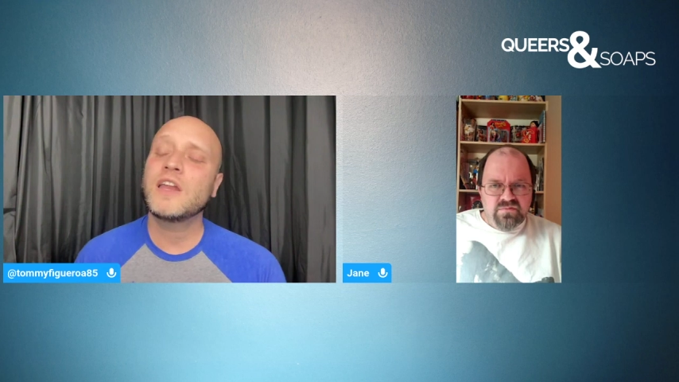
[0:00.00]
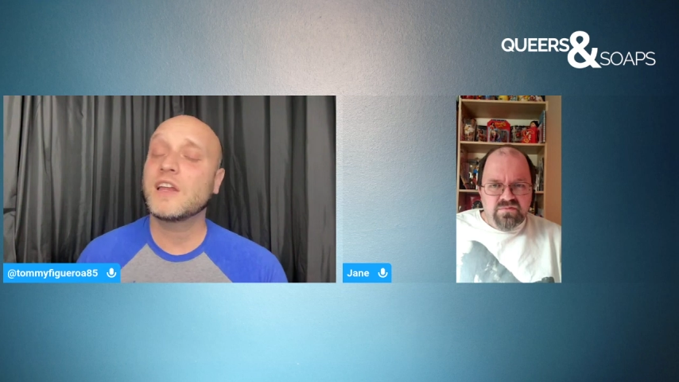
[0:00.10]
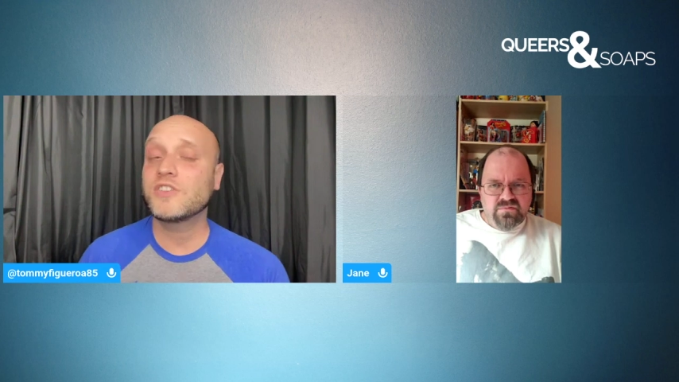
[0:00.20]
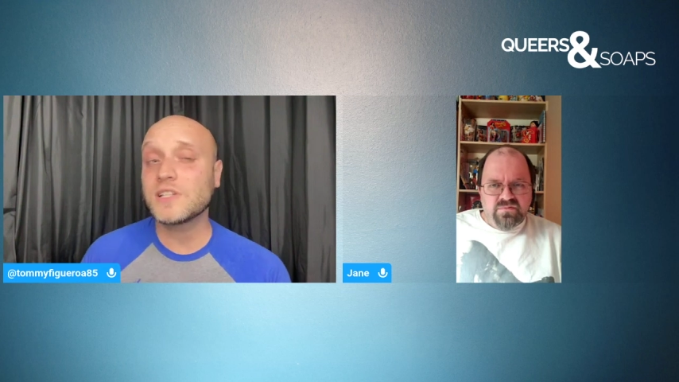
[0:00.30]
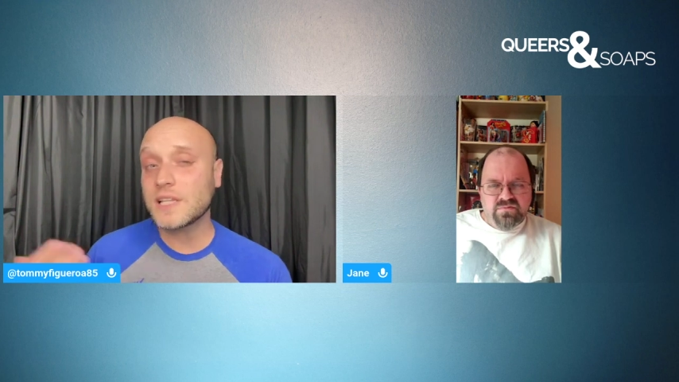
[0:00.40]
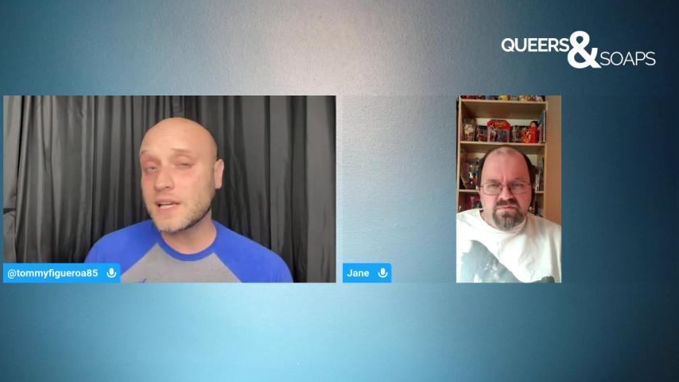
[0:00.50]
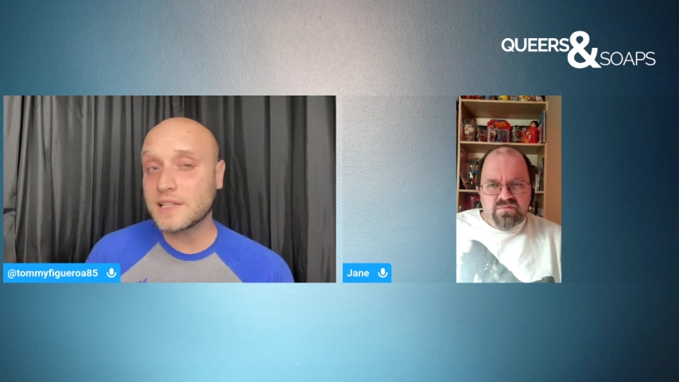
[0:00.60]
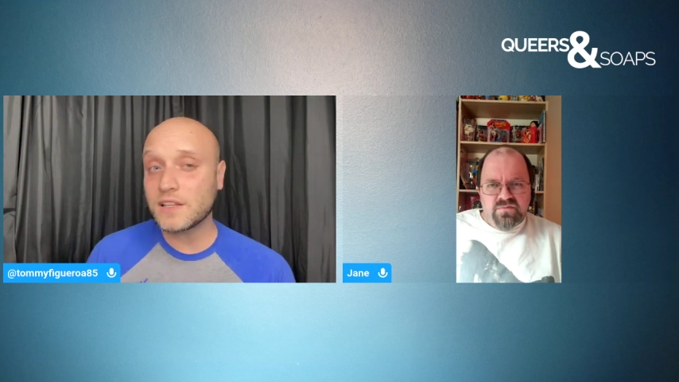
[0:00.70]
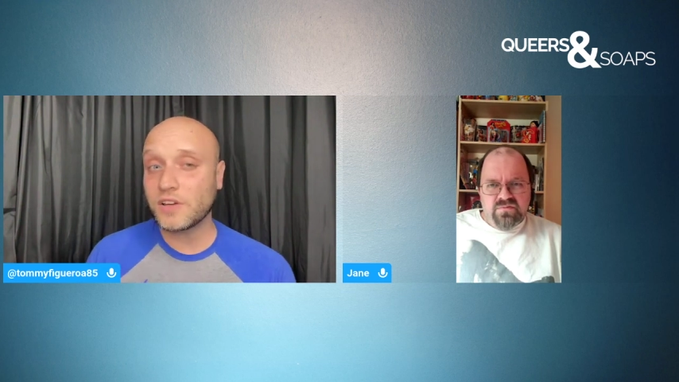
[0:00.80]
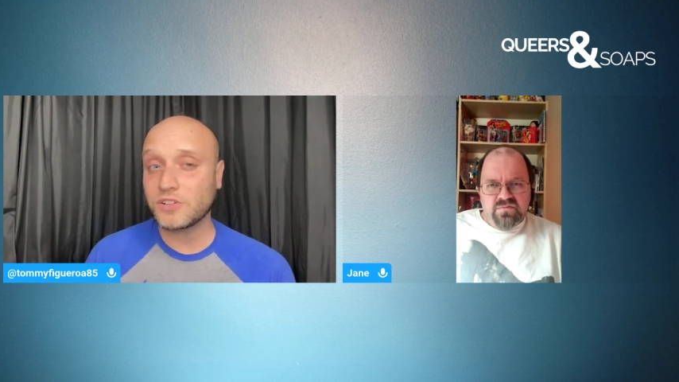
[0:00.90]
Speaker 1: Now Trista
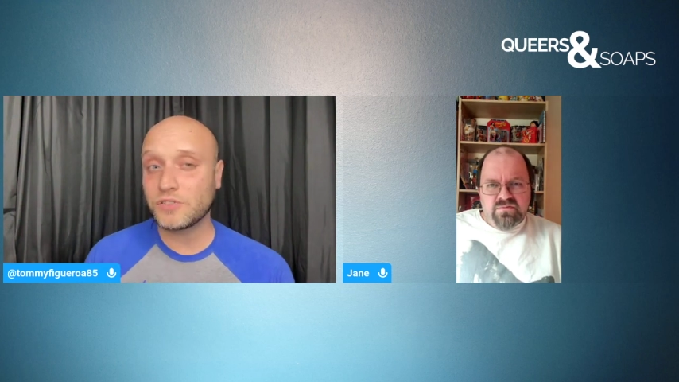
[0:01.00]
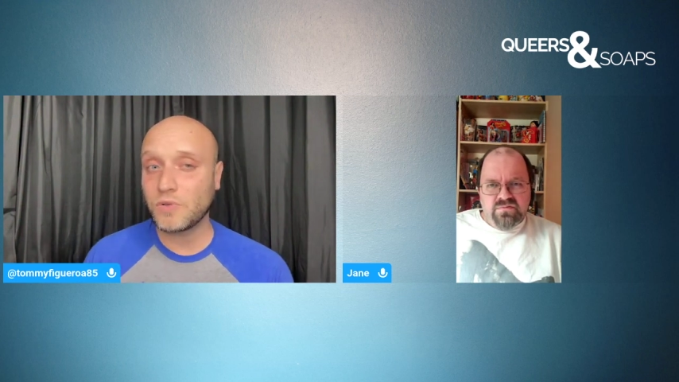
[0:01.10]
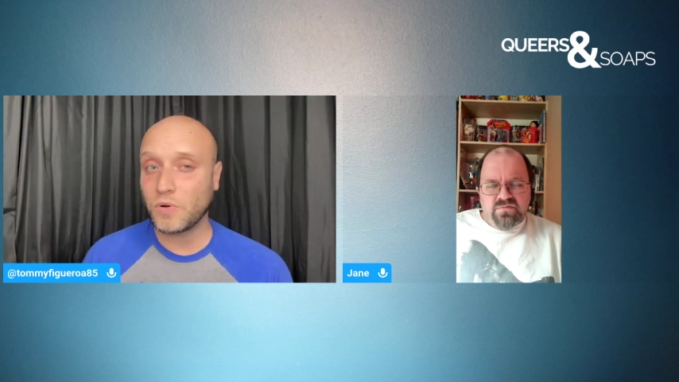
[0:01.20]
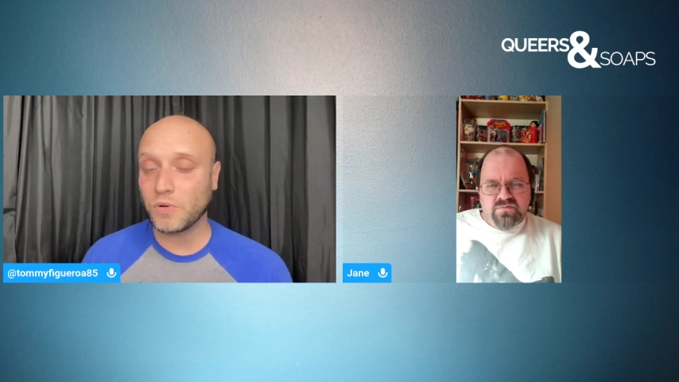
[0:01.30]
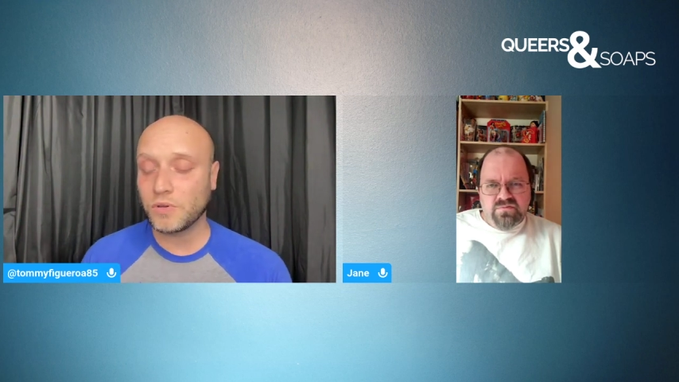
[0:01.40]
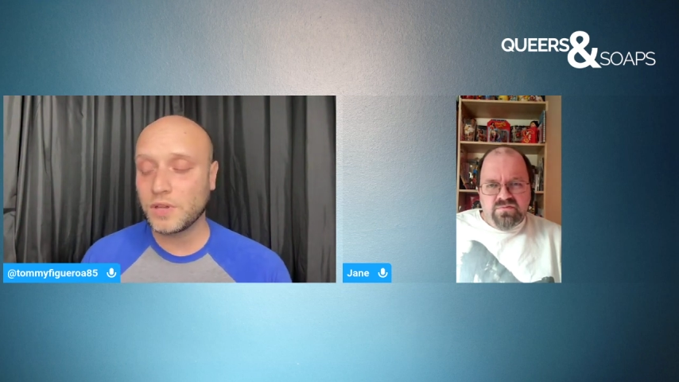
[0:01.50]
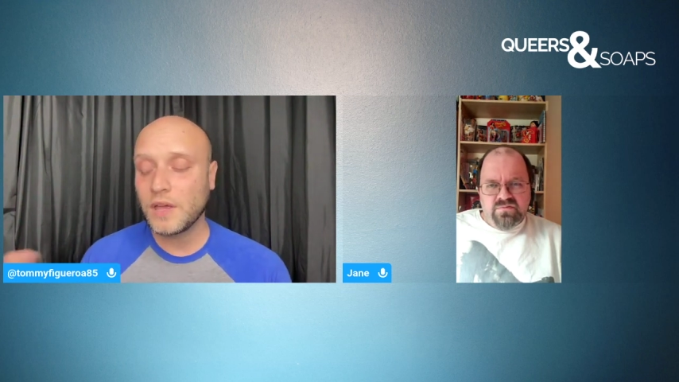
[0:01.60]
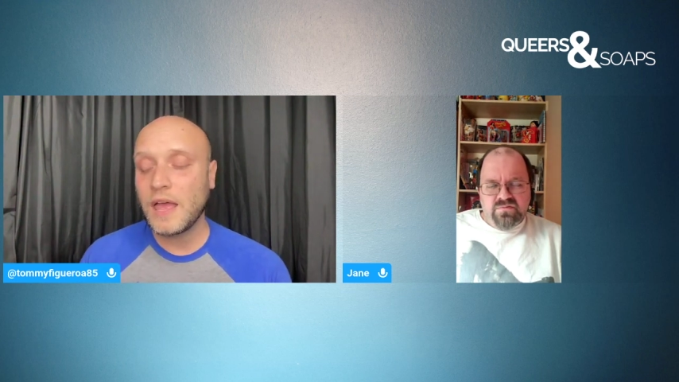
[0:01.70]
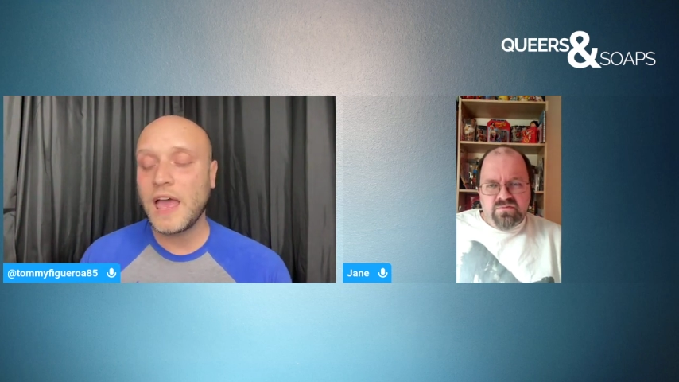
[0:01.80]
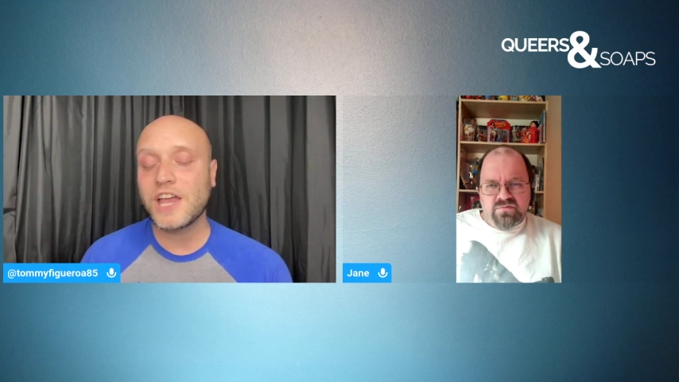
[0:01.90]
doesn't look too old,
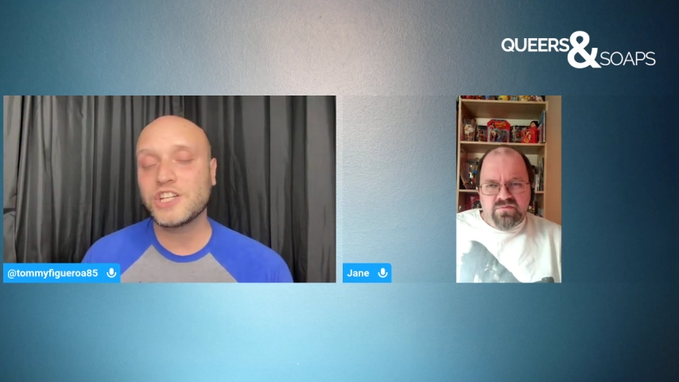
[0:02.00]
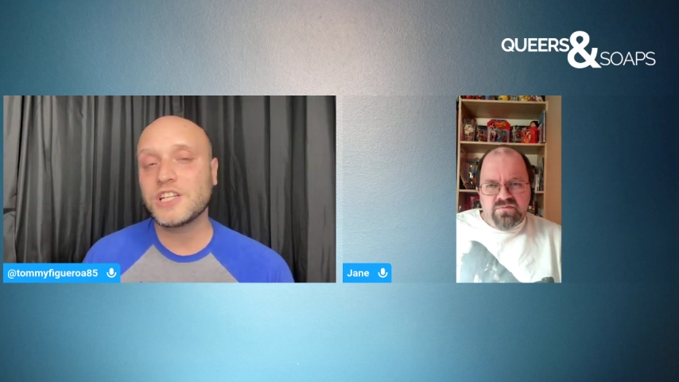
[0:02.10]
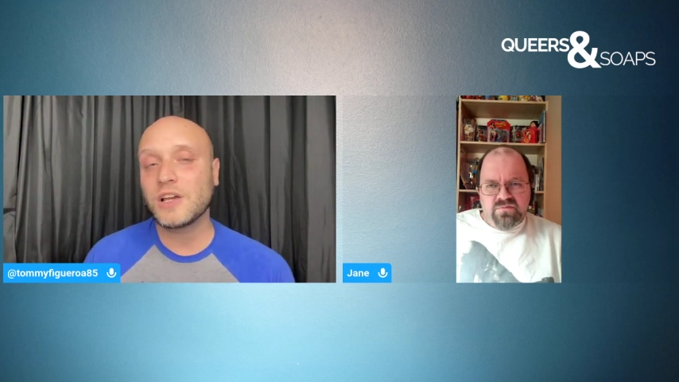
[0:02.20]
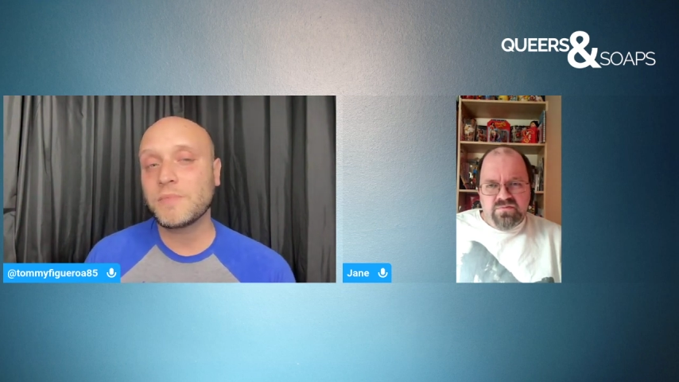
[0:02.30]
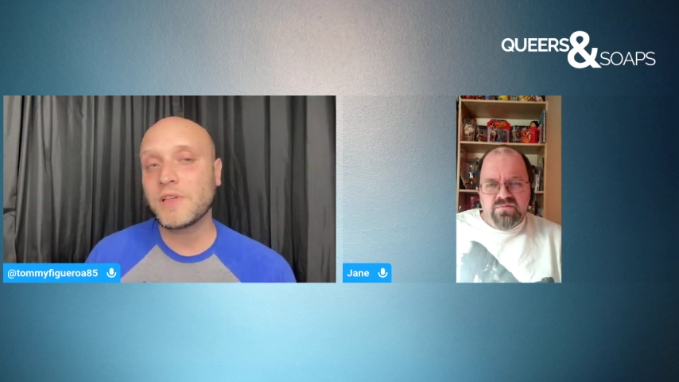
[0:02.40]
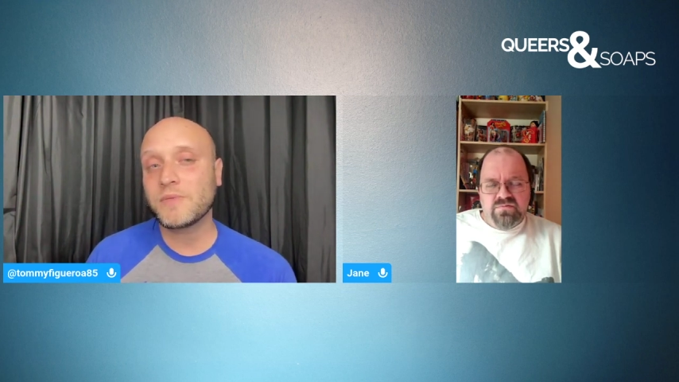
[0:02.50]
and she her mother